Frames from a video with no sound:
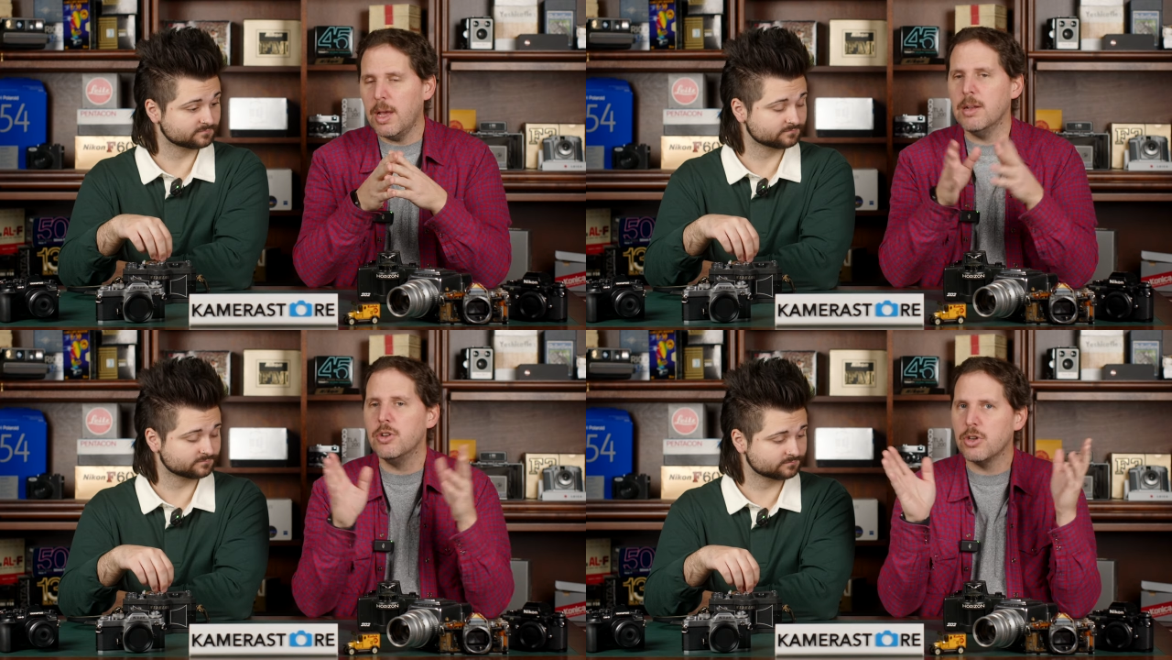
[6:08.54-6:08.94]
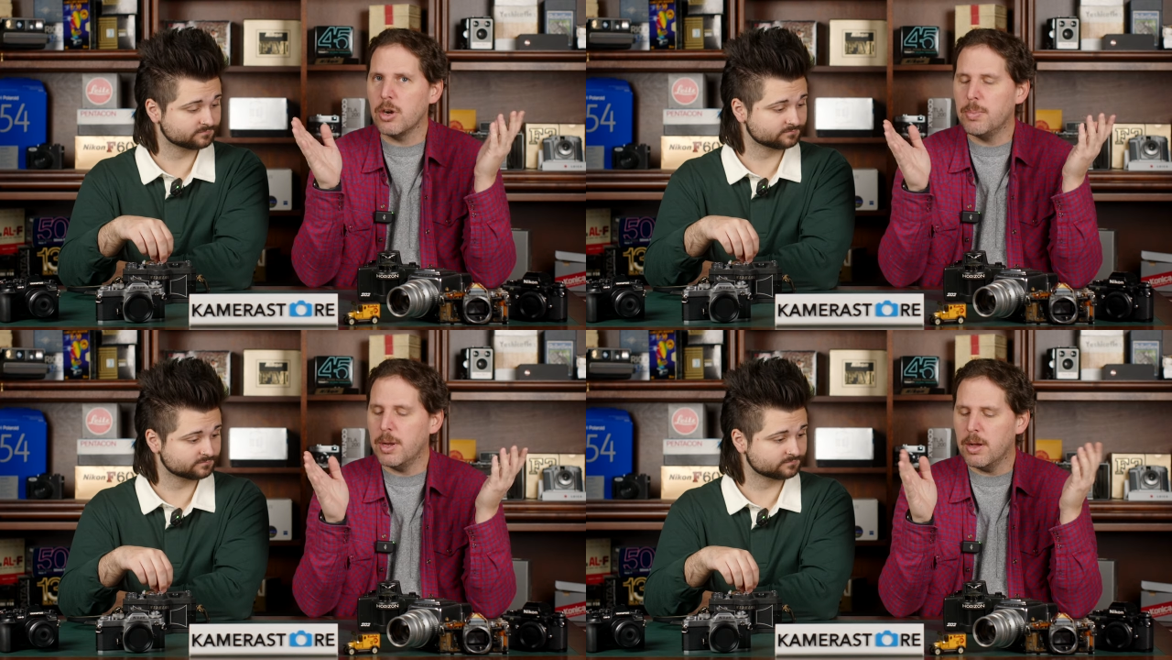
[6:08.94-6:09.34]
Speaker 1: and mm-hmm.
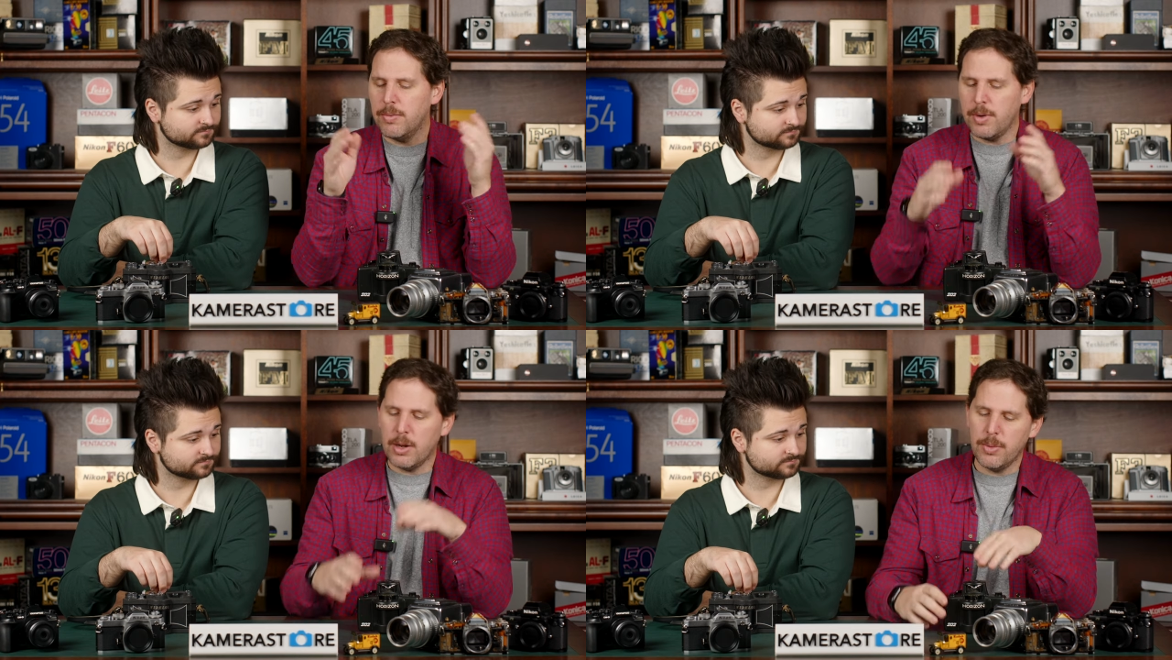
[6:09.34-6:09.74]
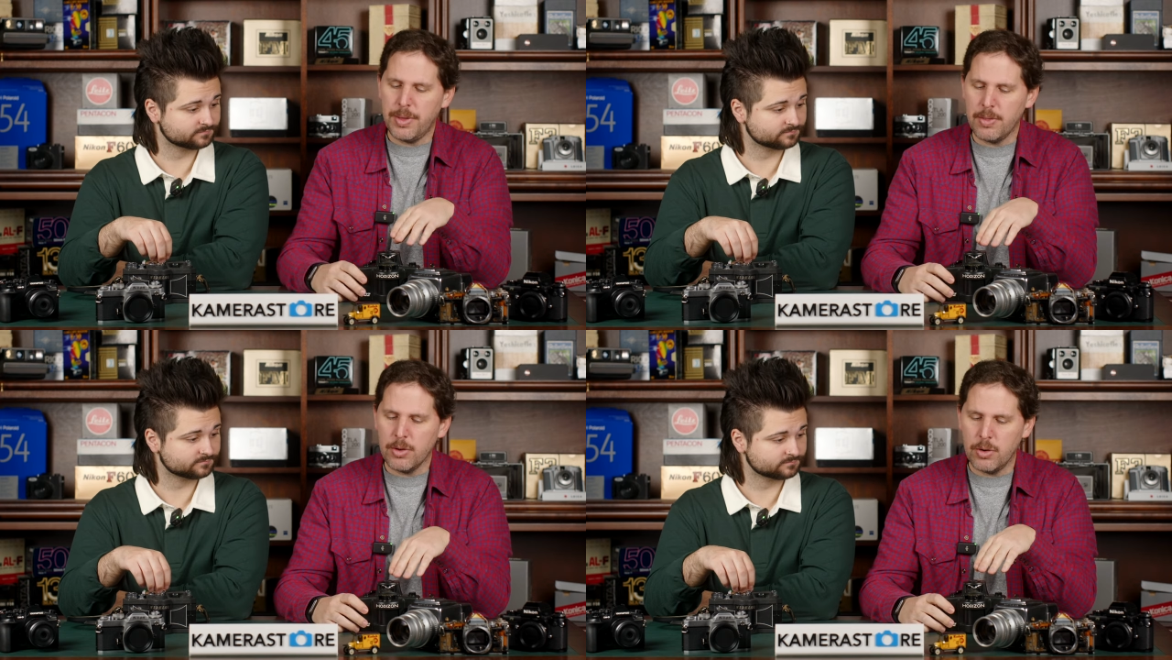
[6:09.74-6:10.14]
sharp enough. I don't
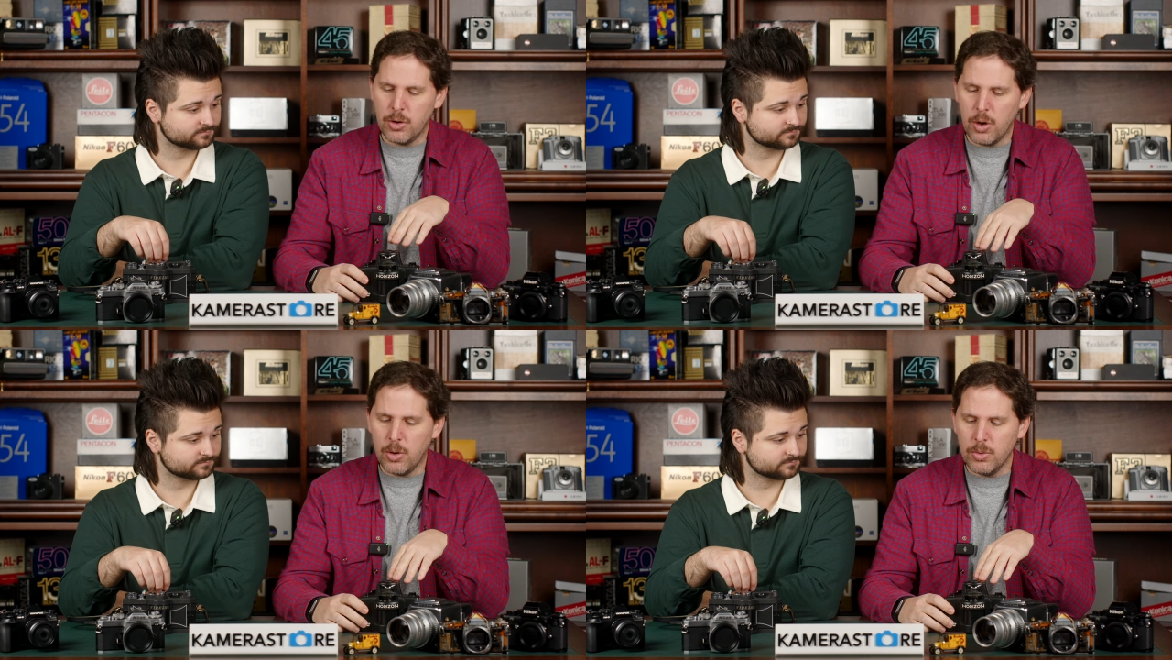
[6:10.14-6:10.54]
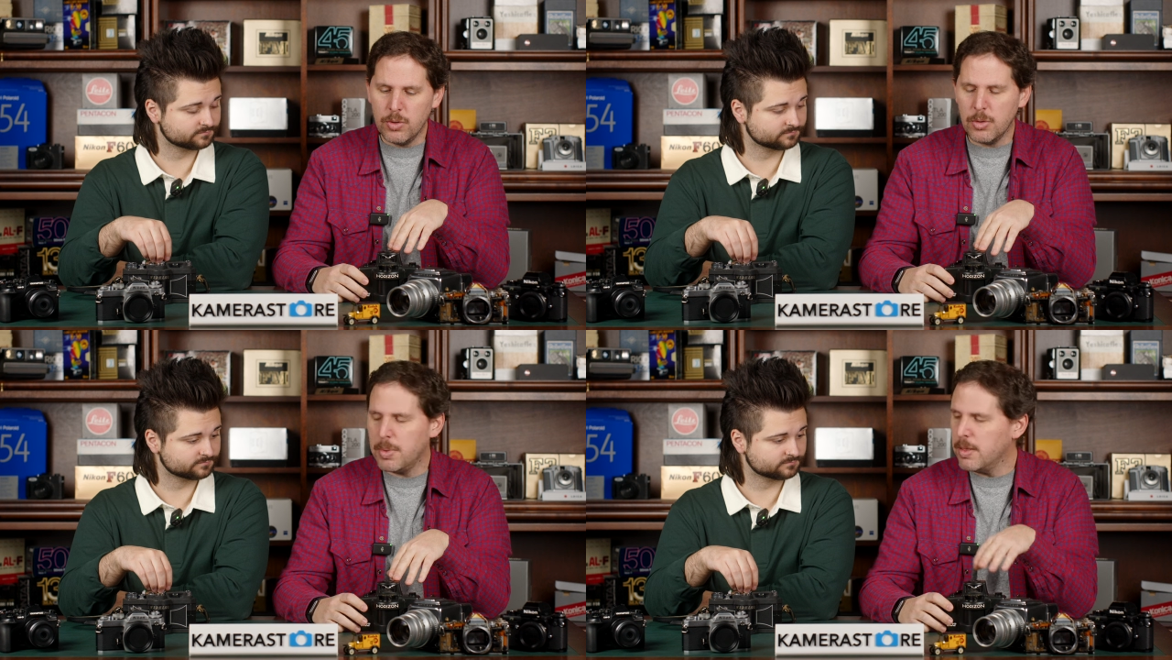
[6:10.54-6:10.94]
think they're known
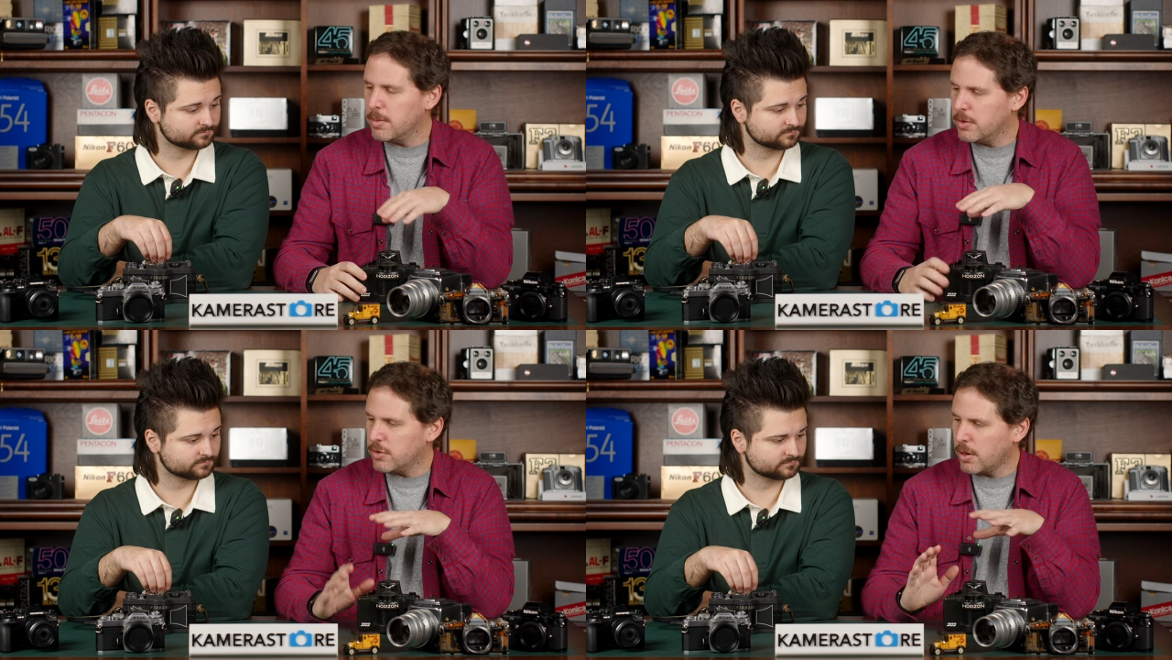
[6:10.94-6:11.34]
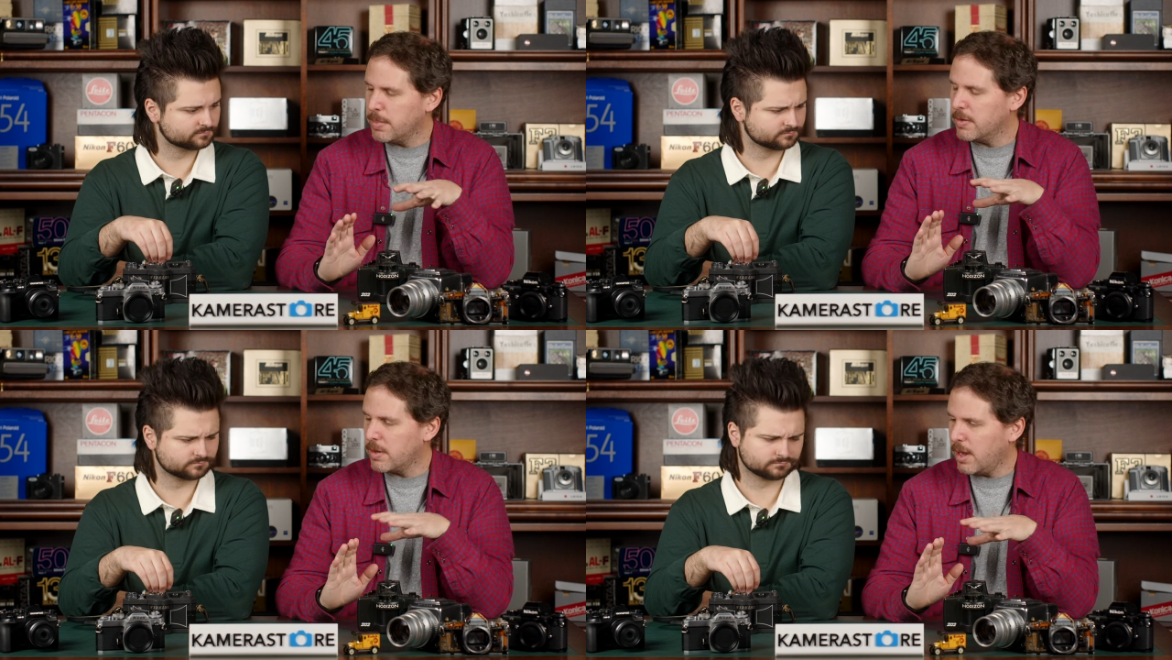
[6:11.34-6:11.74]
to be the
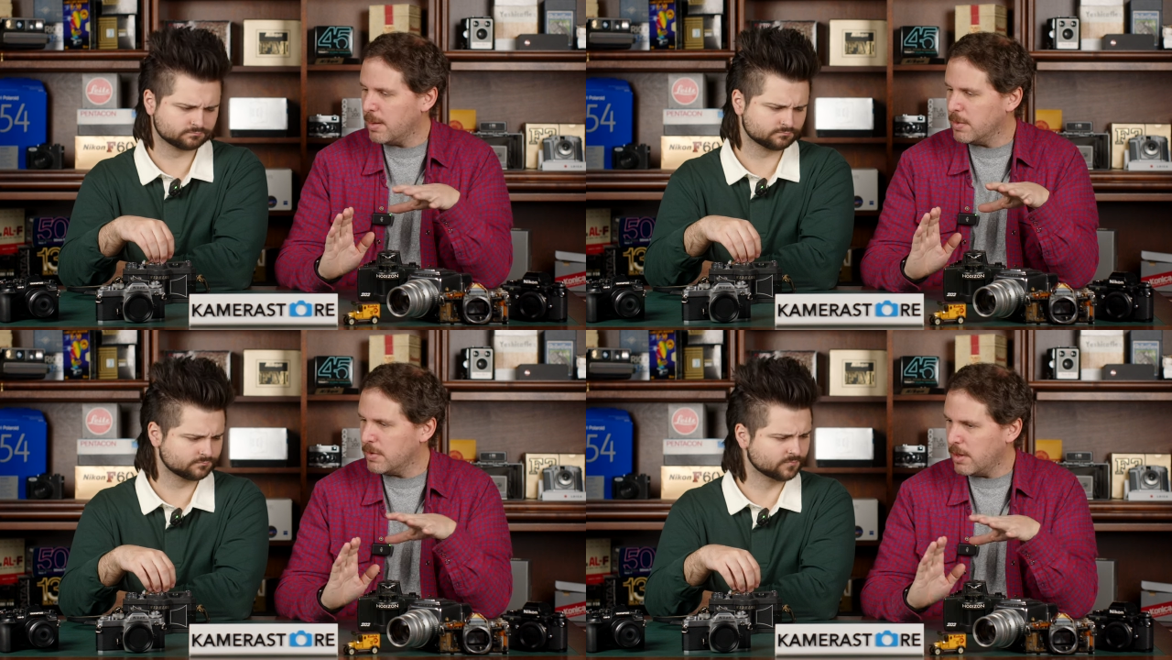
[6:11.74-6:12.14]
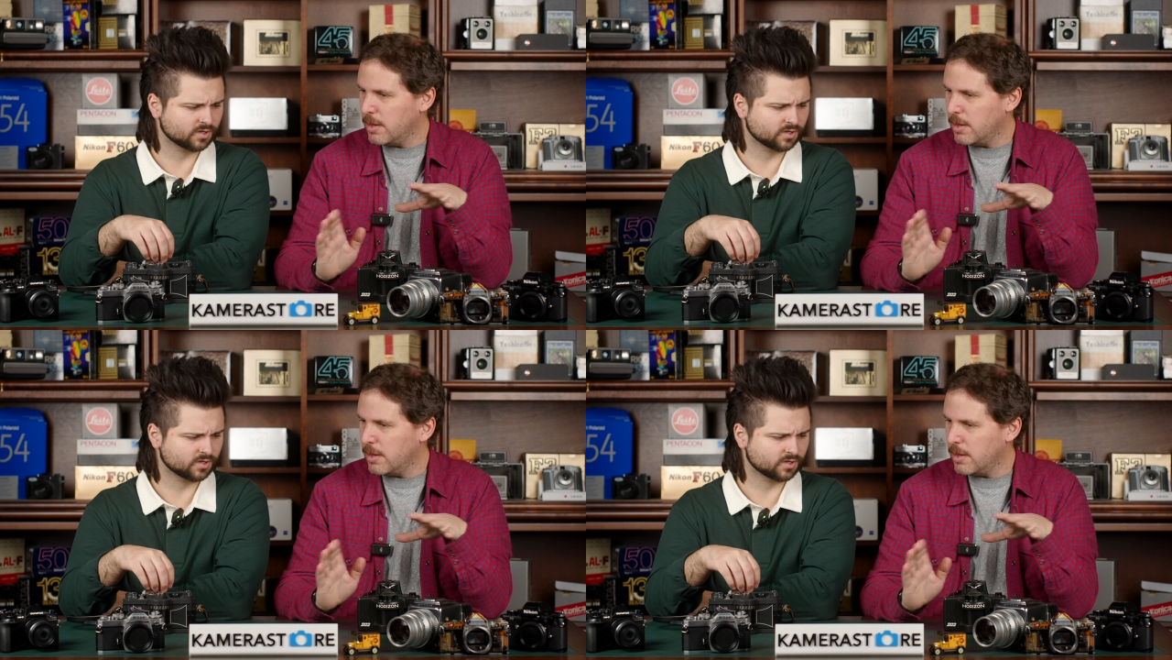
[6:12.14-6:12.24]
sharpest cameras no.